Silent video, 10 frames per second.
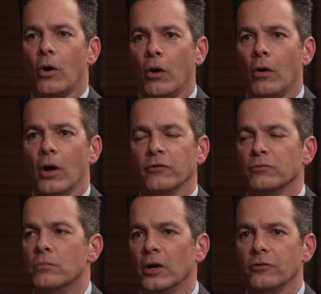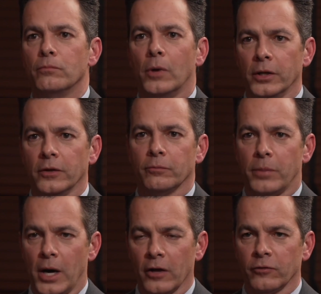all as much money as
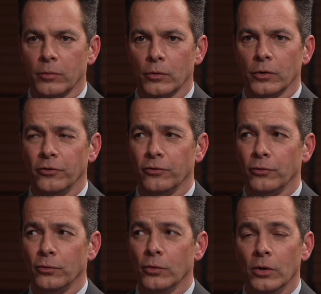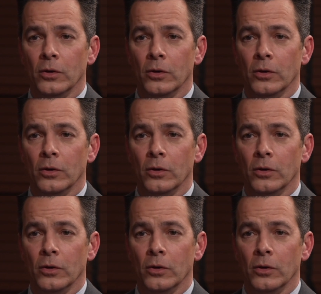possible into